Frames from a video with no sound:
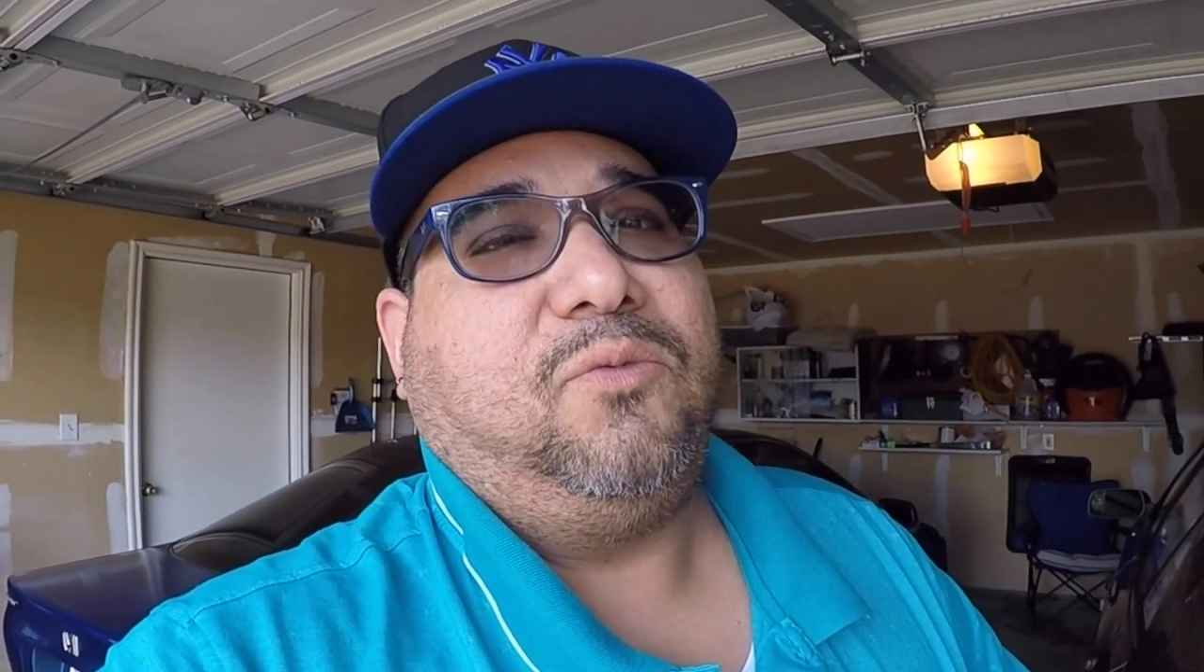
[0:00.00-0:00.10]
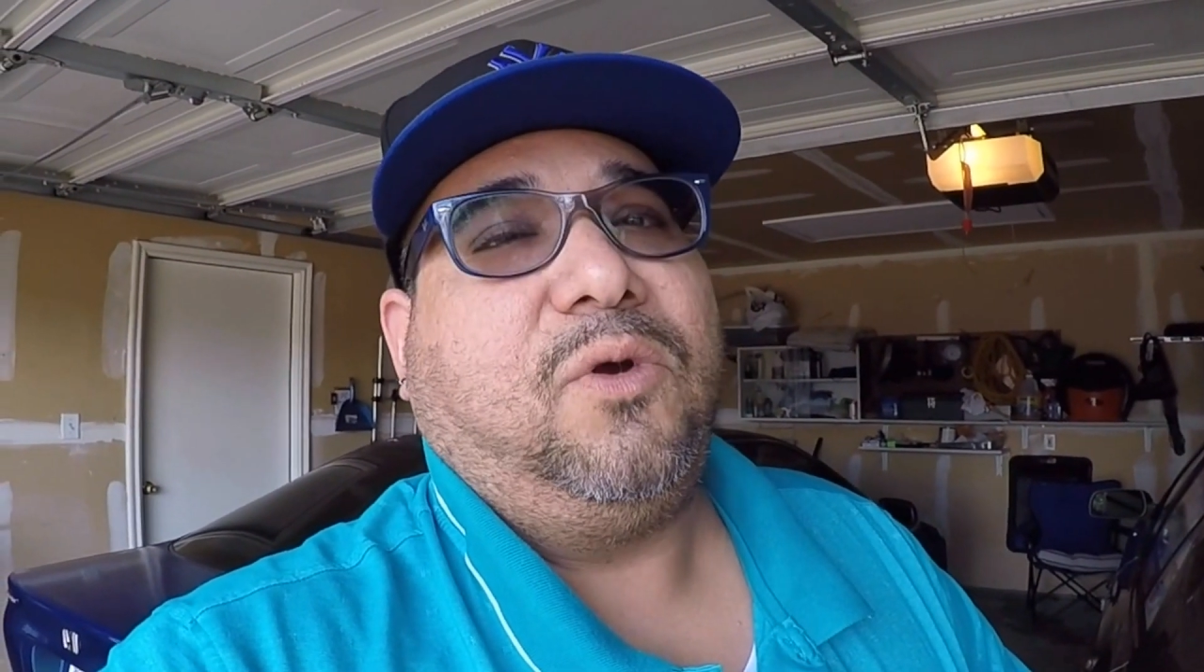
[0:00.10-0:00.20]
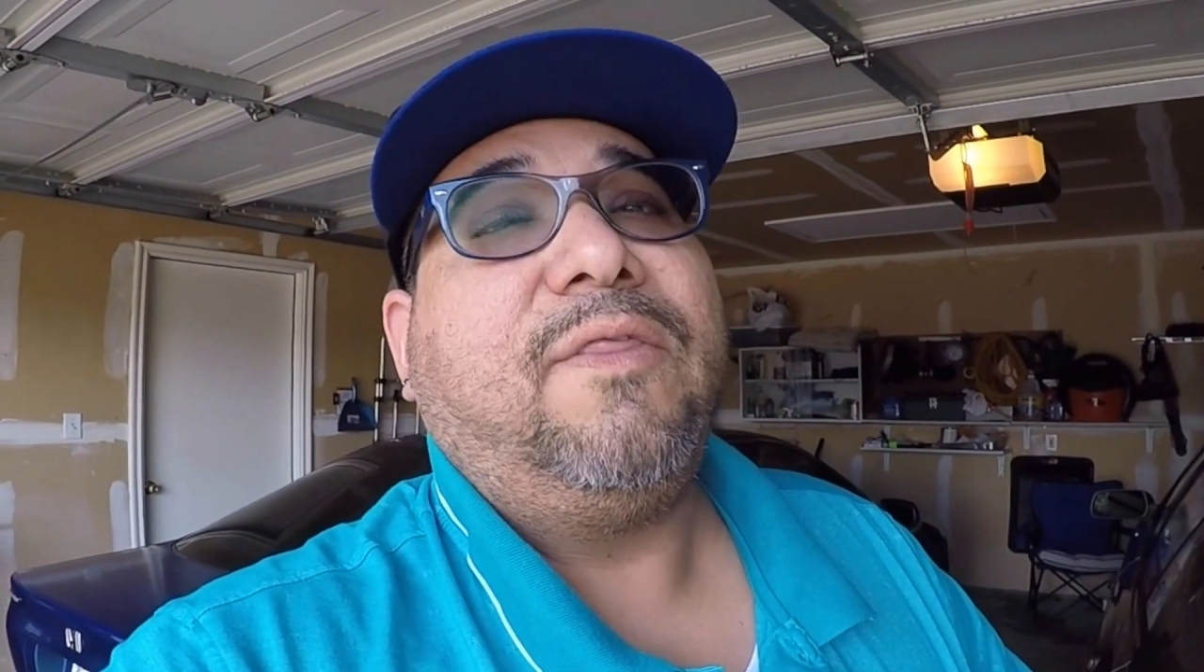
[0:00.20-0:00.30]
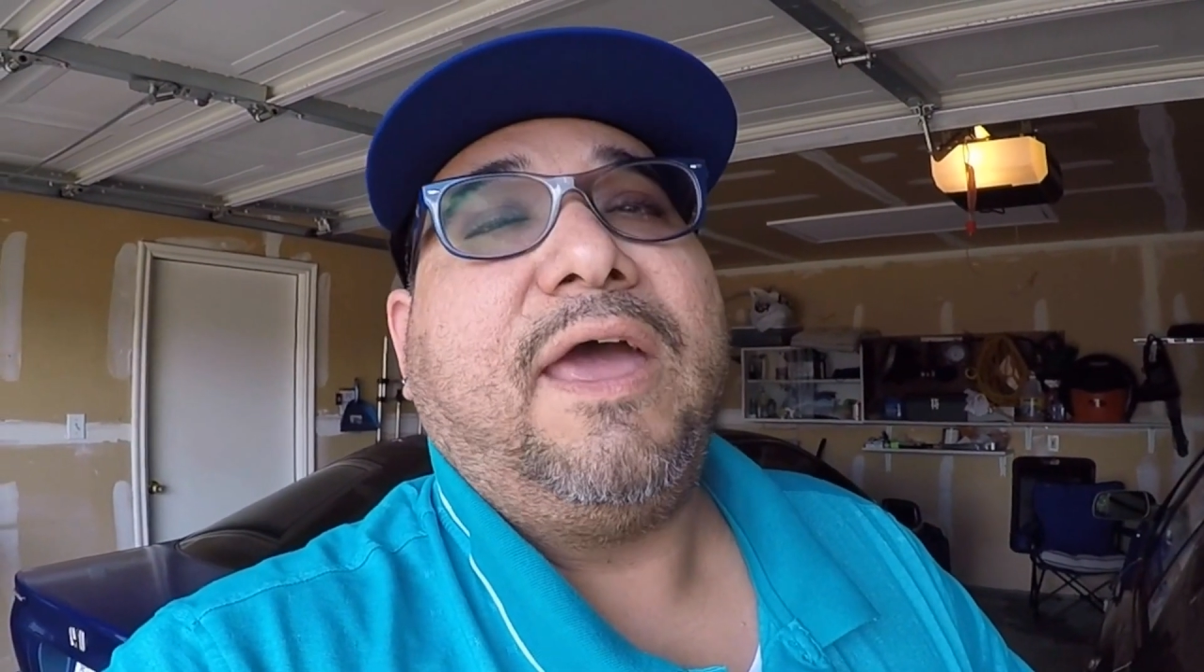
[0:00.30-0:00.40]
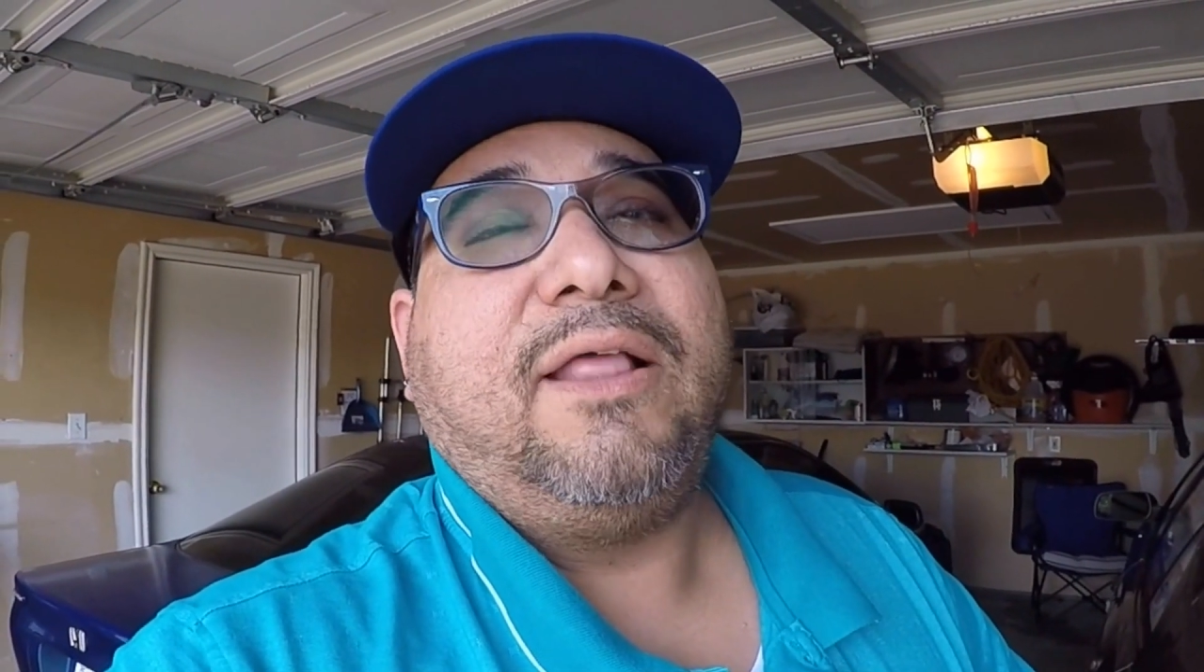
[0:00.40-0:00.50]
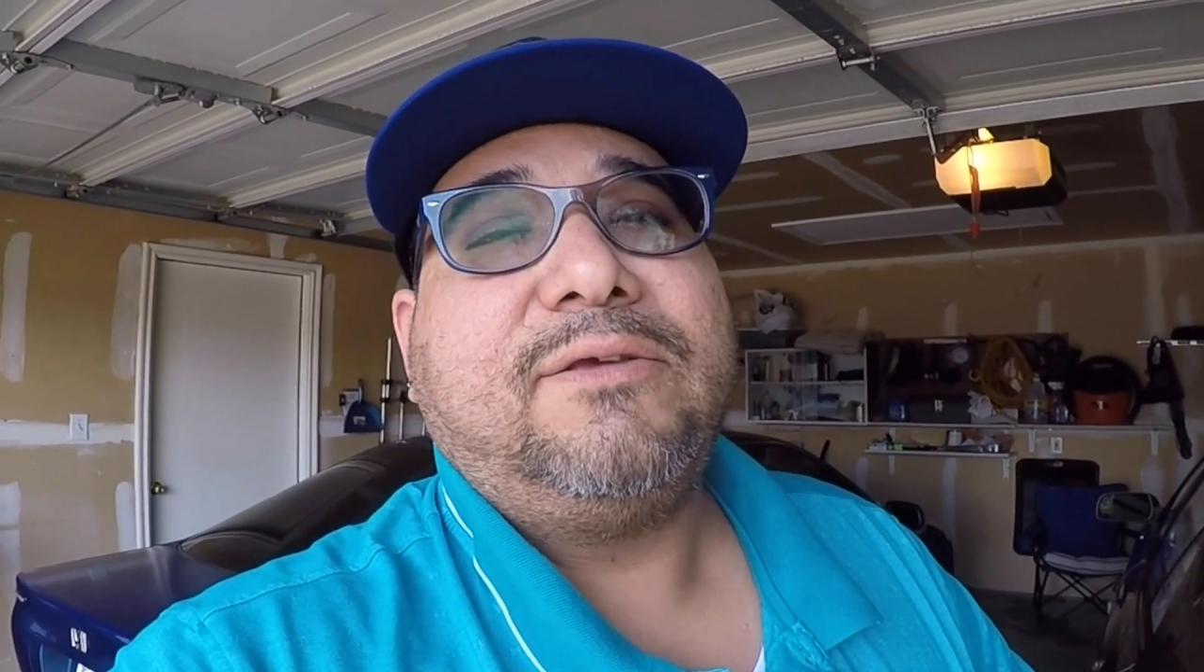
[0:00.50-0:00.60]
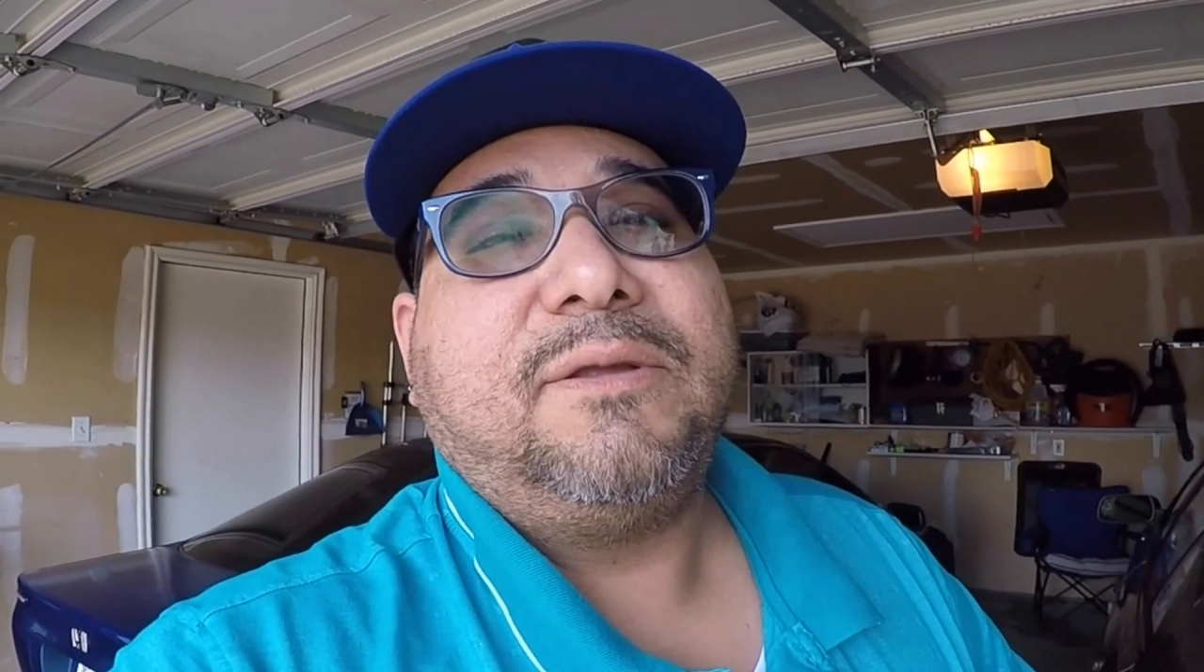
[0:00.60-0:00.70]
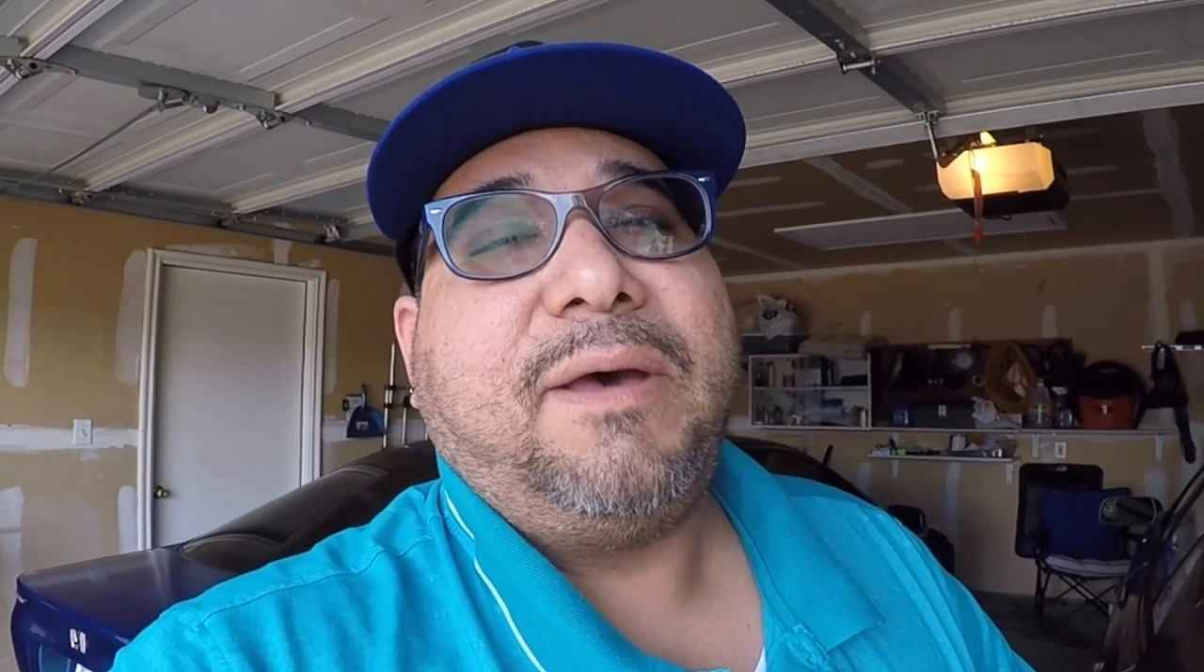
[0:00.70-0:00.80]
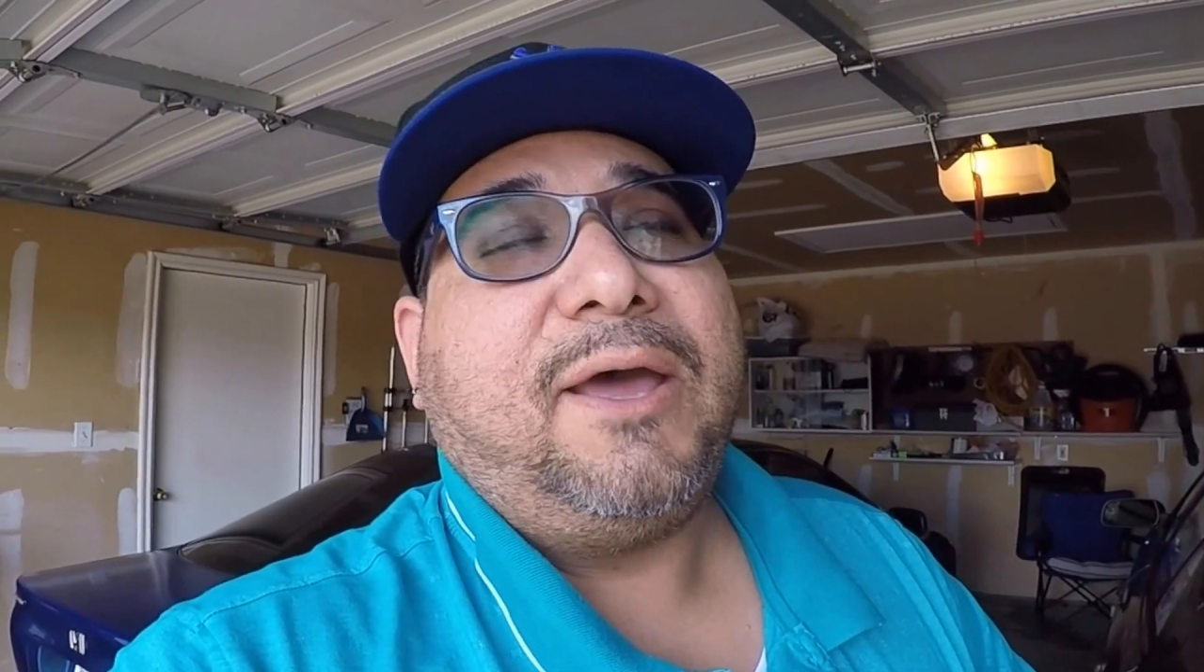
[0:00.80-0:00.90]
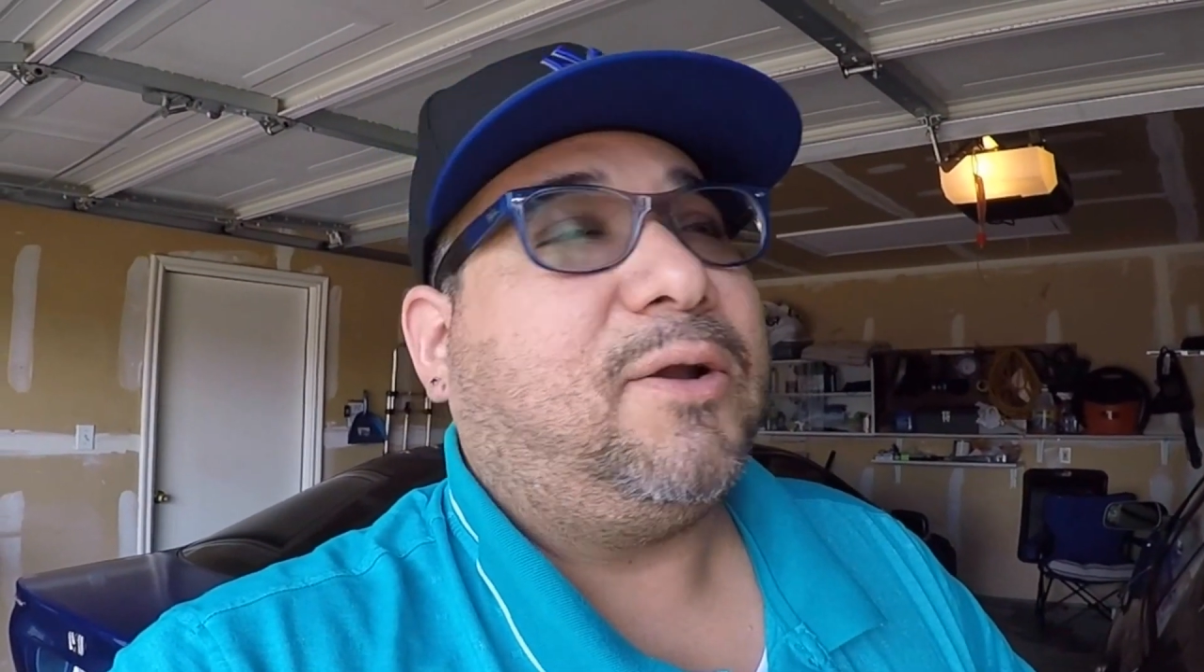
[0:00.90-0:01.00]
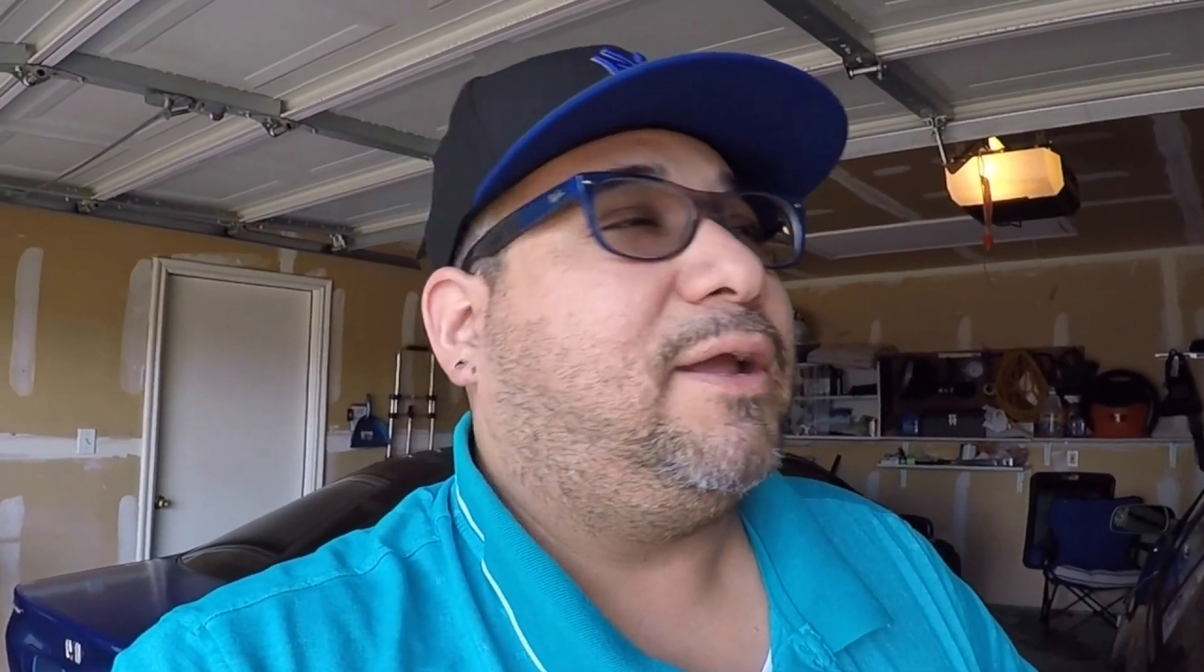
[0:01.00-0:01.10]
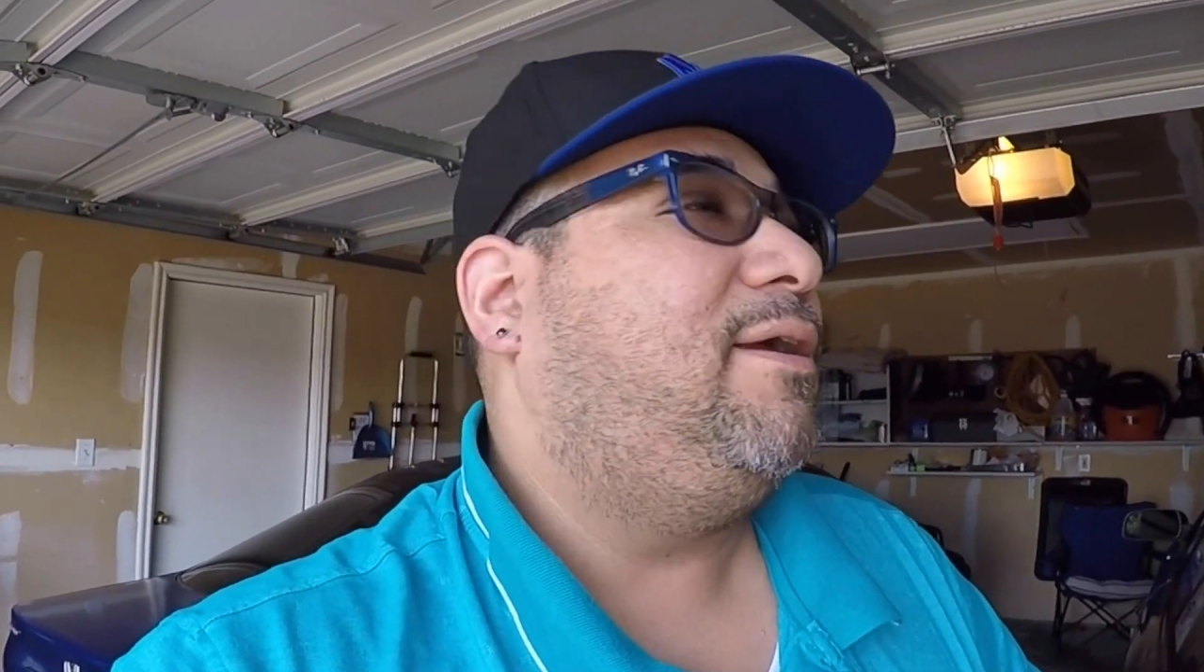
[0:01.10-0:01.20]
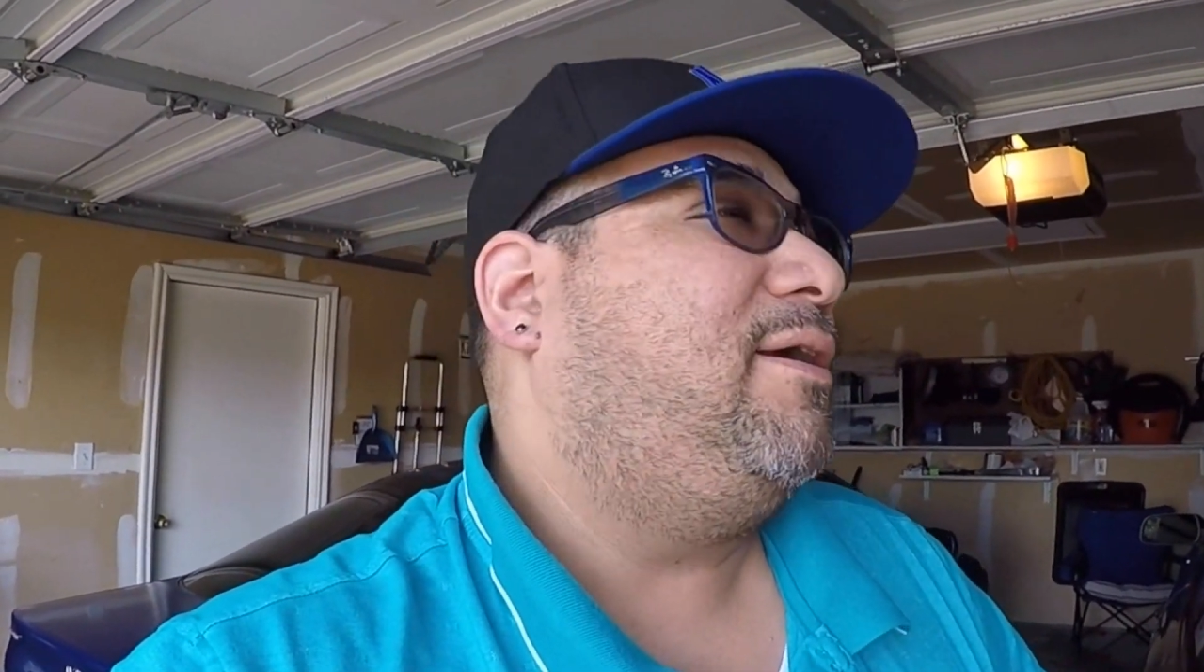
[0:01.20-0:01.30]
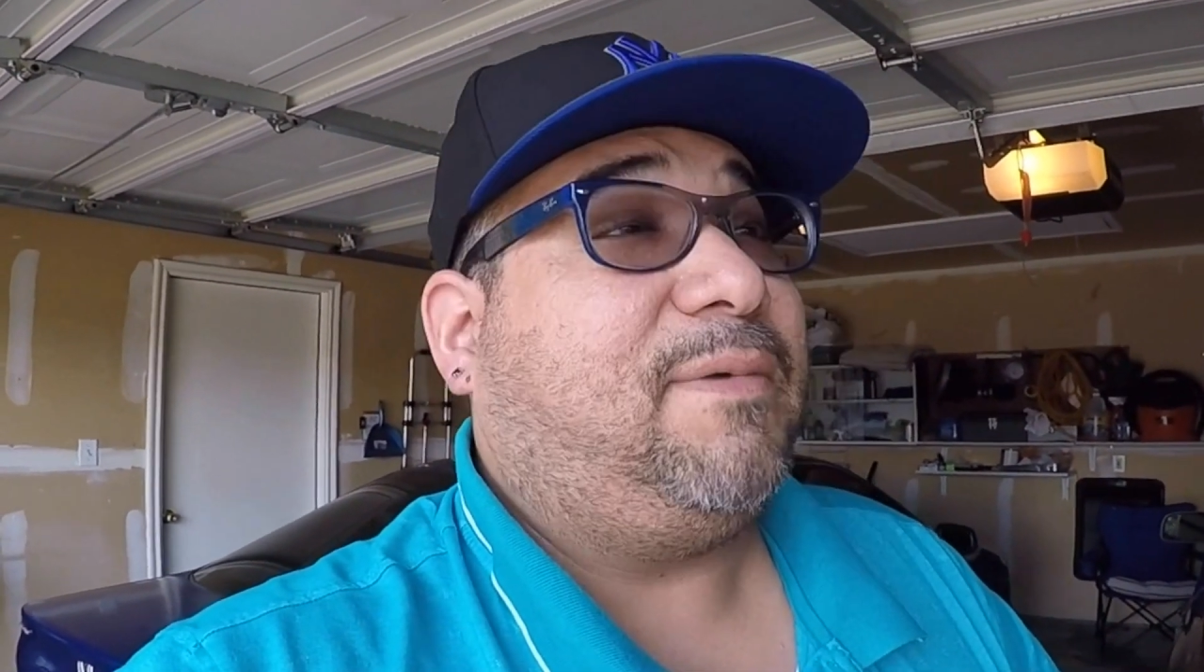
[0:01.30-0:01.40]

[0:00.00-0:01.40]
where the hell is the battery?